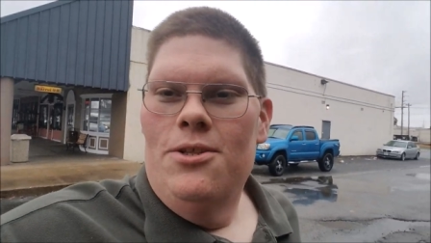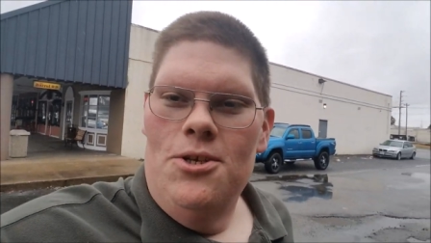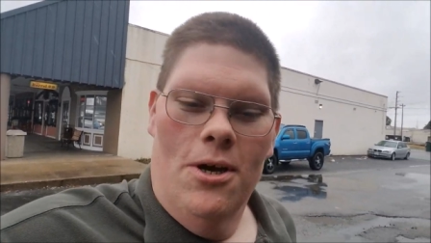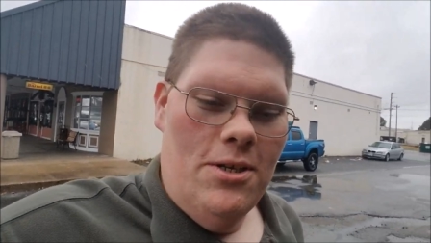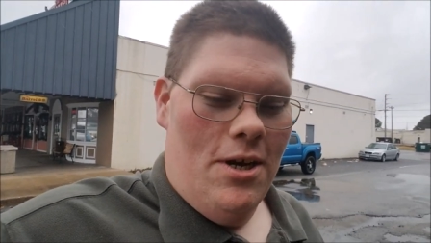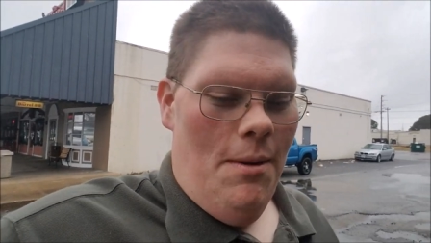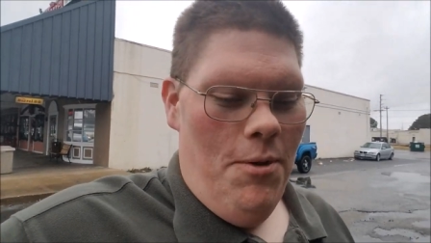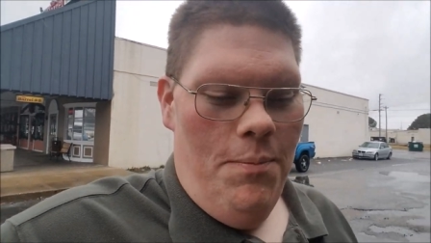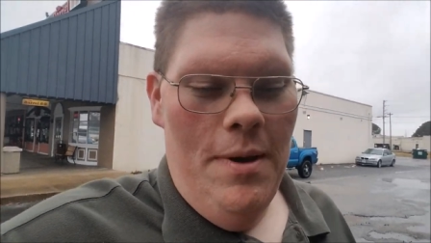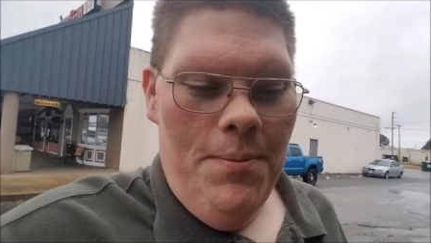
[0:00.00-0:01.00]
Talked to a
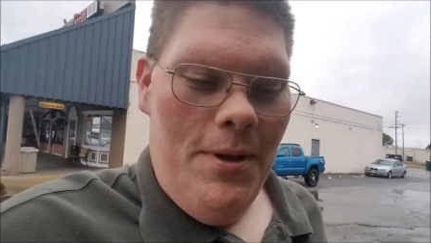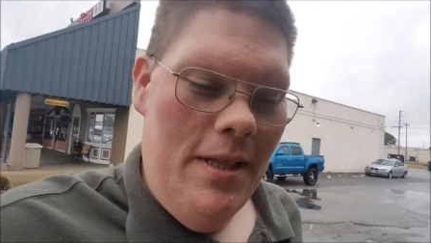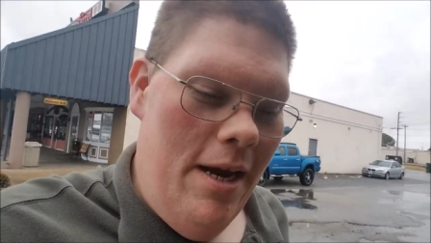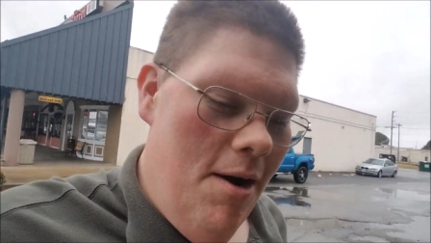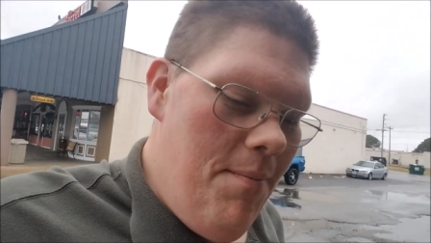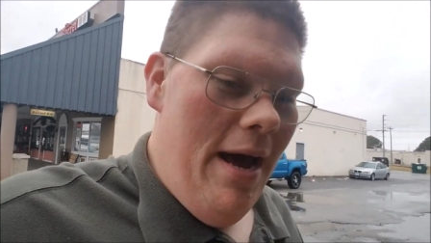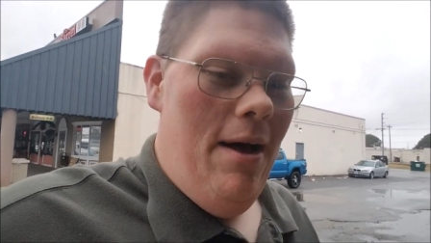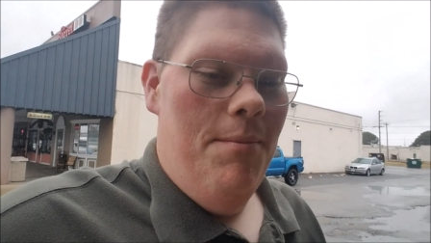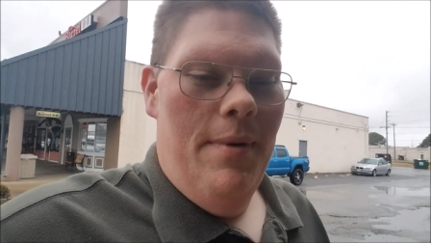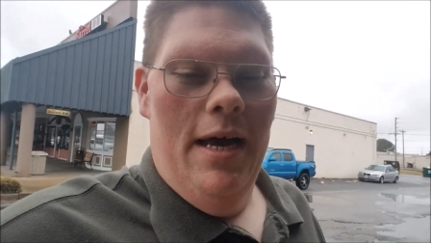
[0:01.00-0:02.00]
couple of people in there
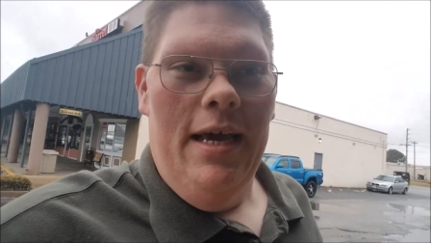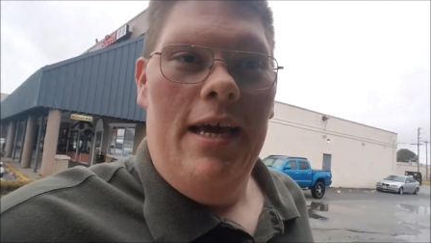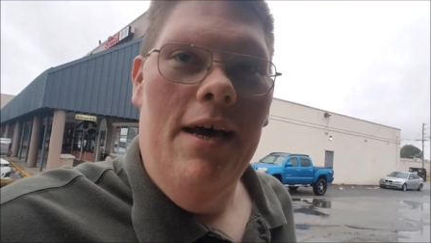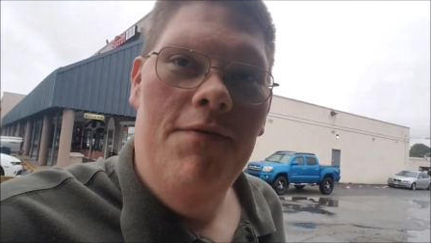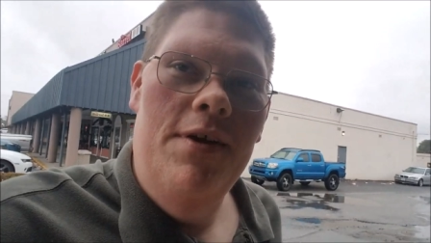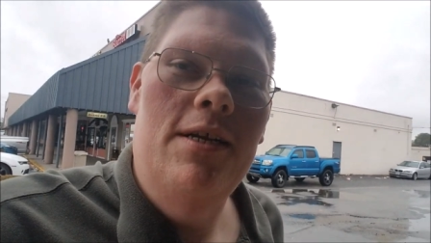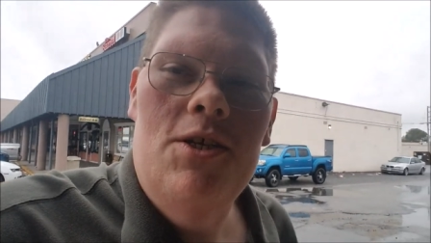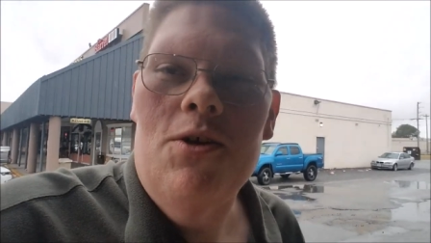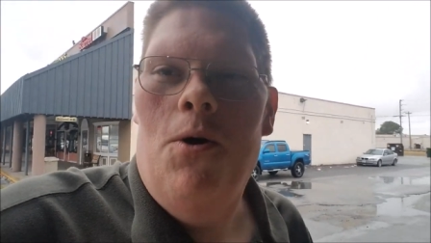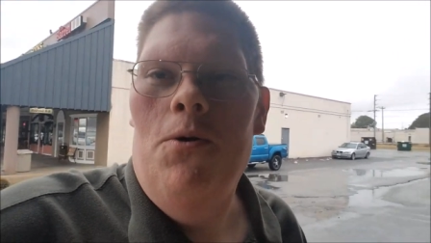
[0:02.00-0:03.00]
about my uh,
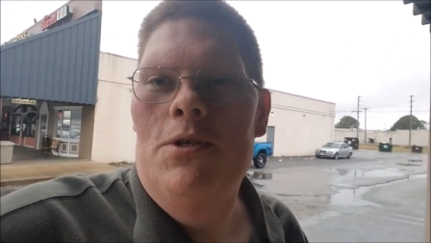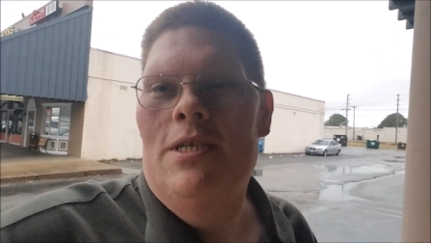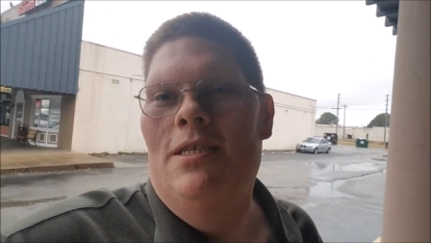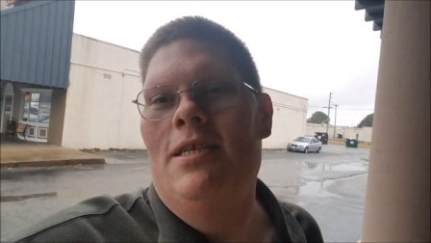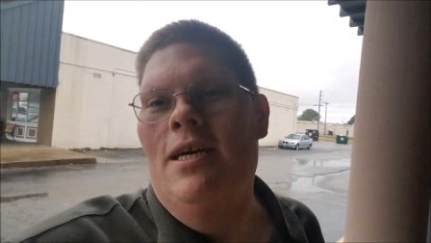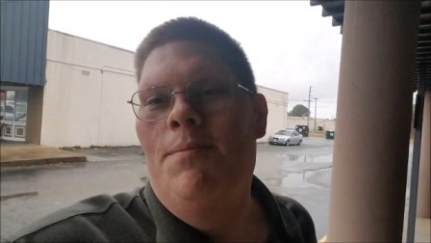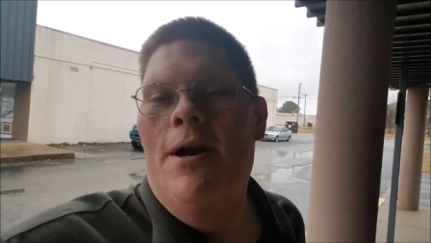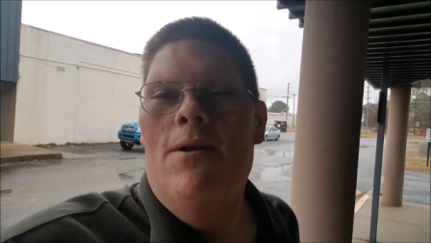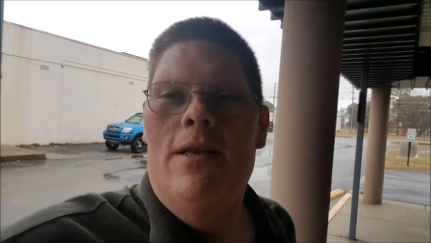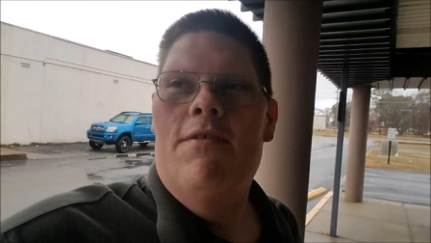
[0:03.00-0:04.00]
fitness goals, and uh,
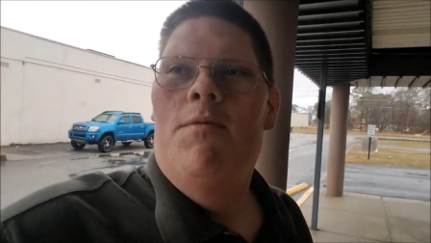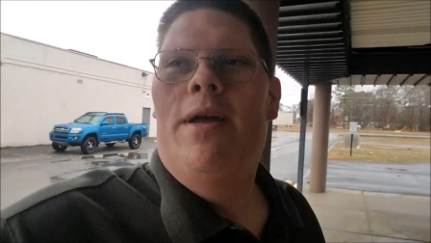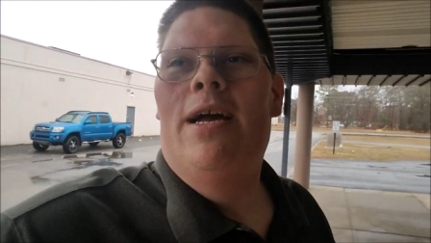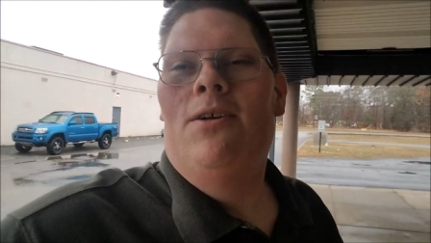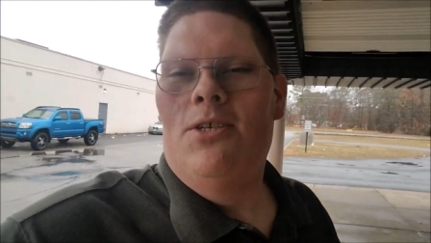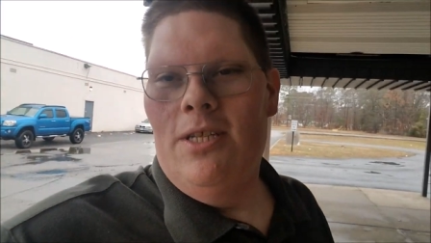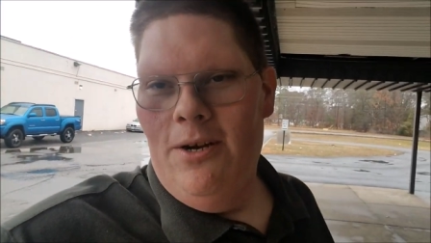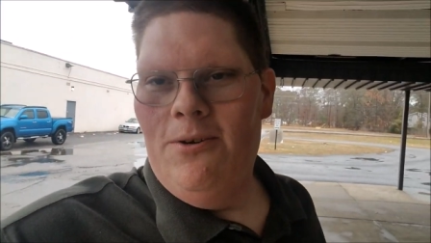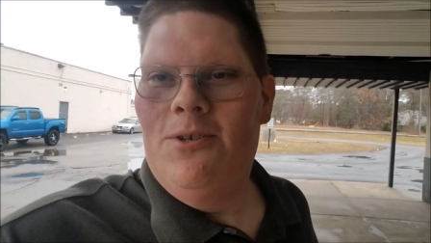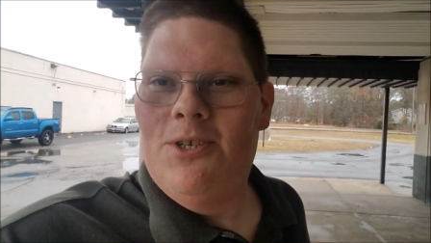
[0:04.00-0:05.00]
apparently everybody else in
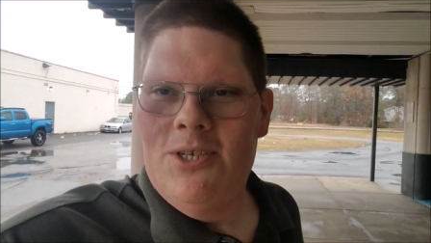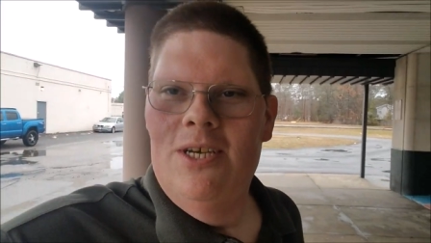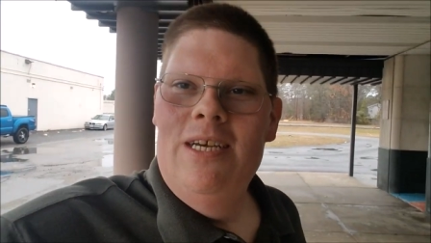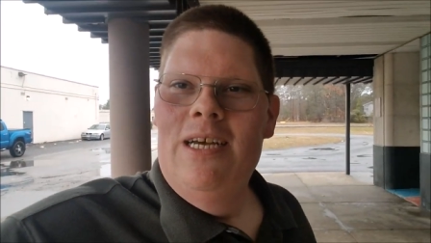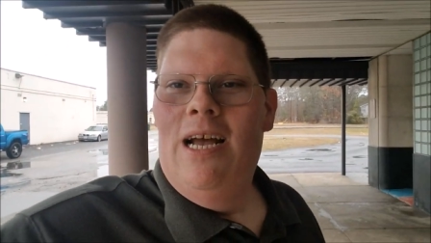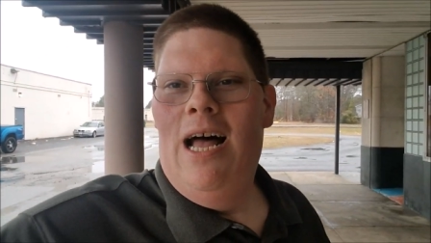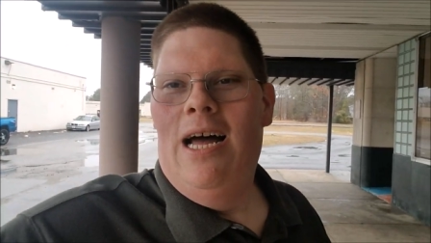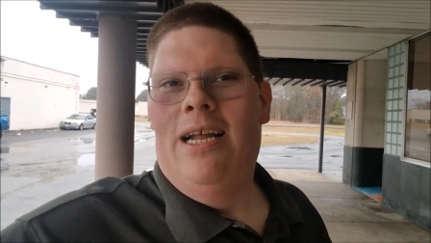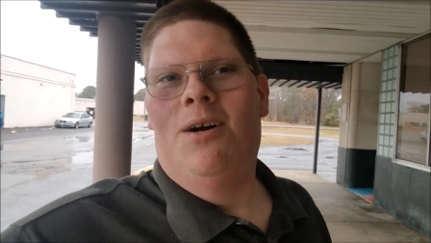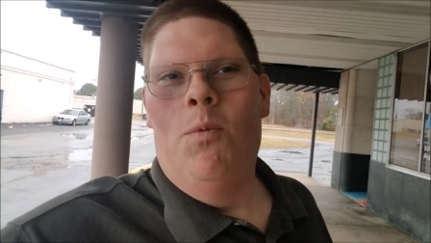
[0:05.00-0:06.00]
there is
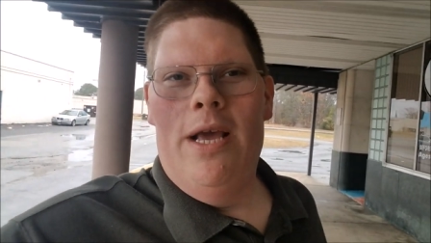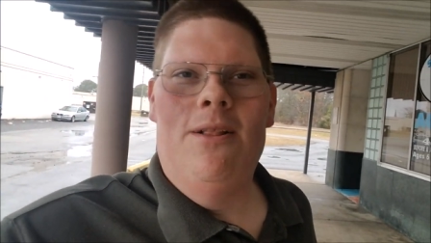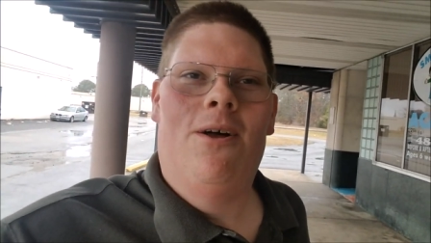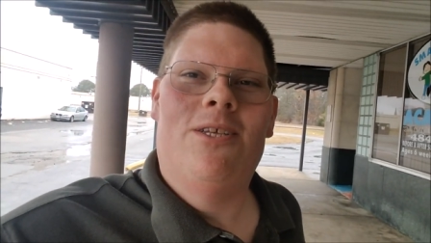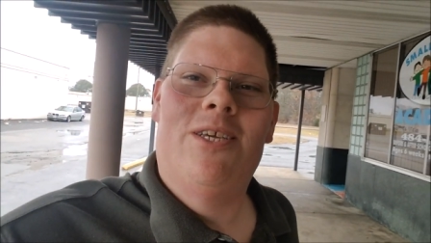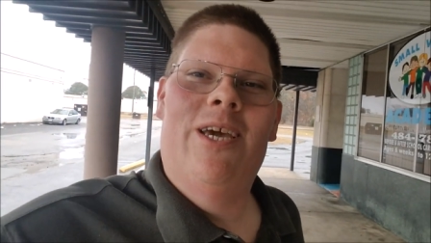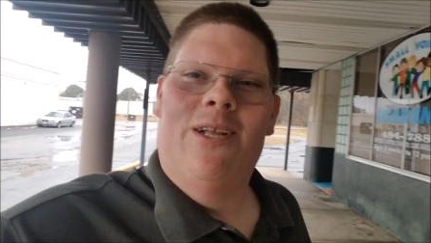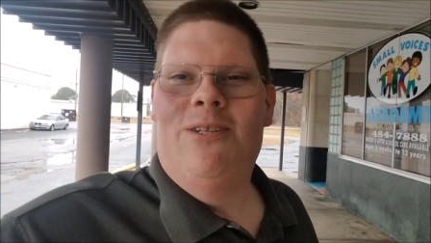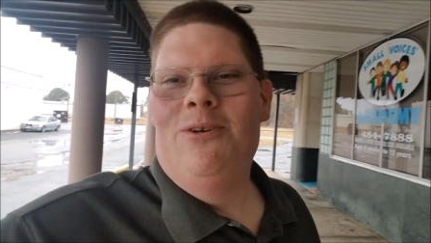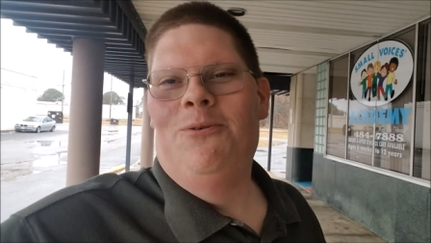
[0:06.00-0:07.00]
on a weight loss
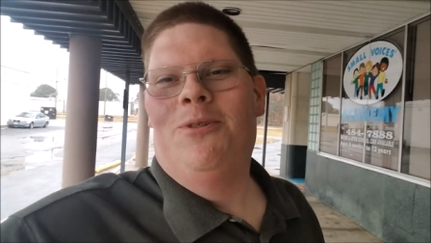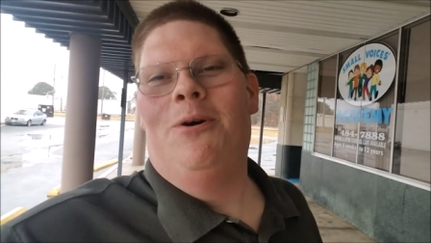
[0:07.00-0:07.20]
kick too.